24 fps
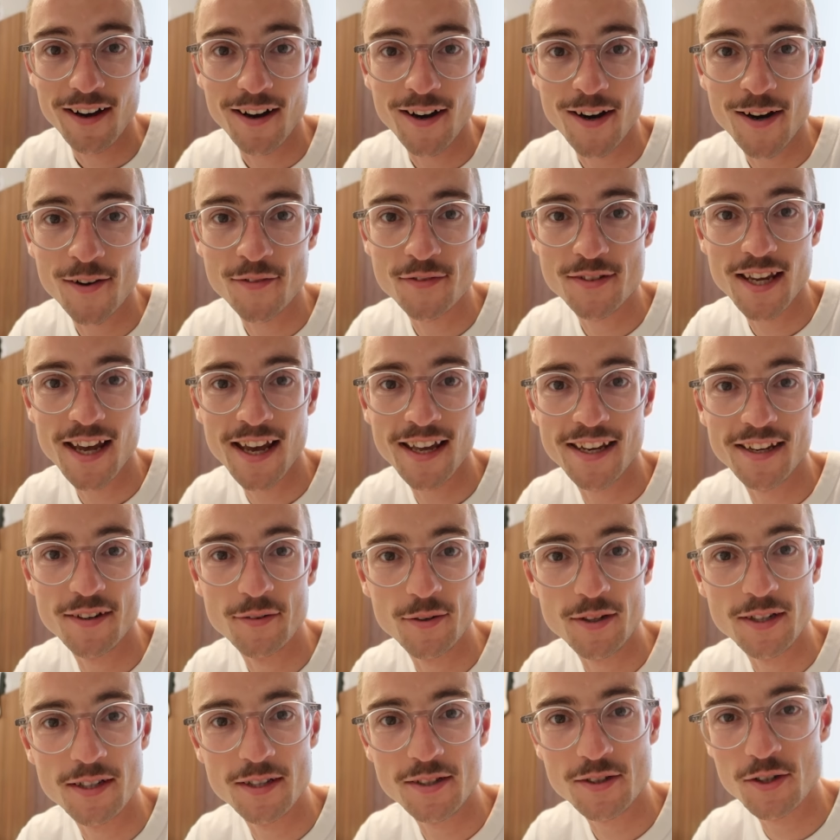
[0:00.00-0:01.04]
10:30,
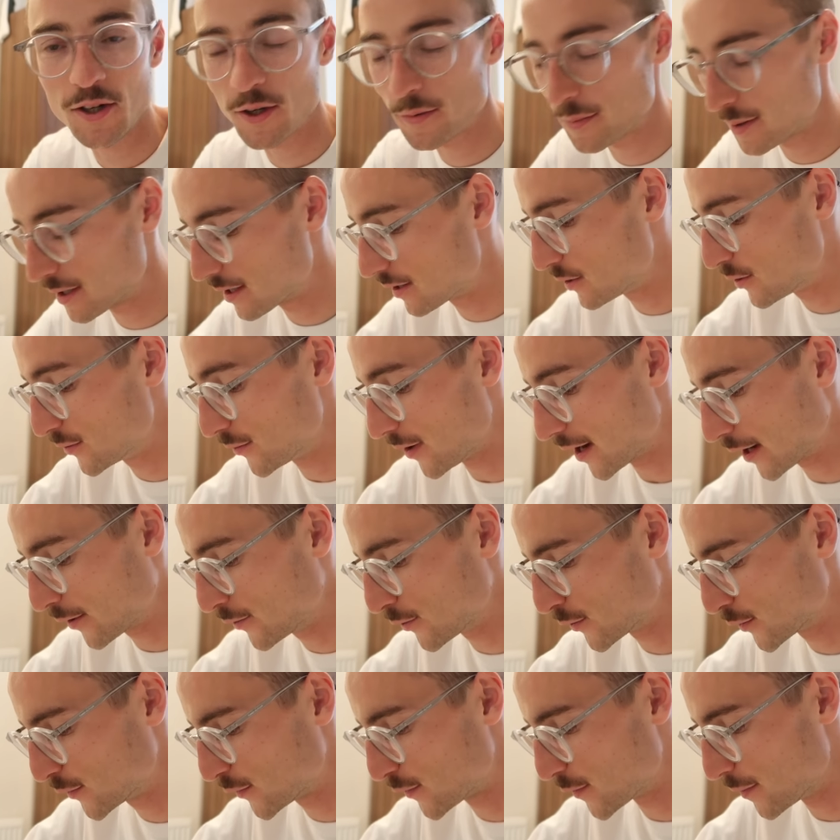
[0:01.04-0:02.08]
which has got to be a new
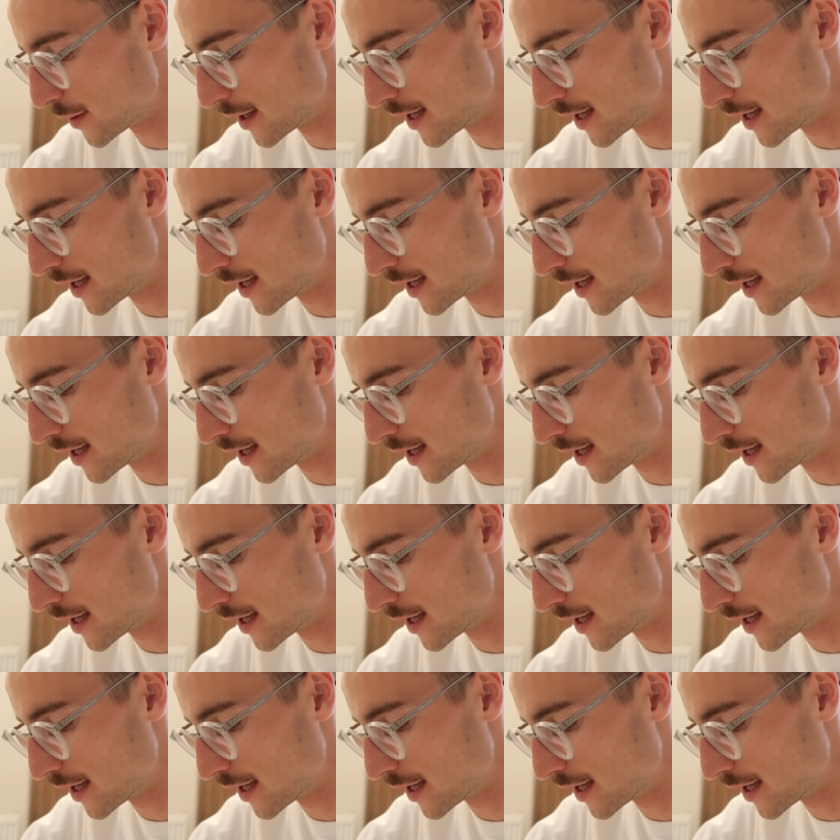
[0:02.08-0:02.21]
record for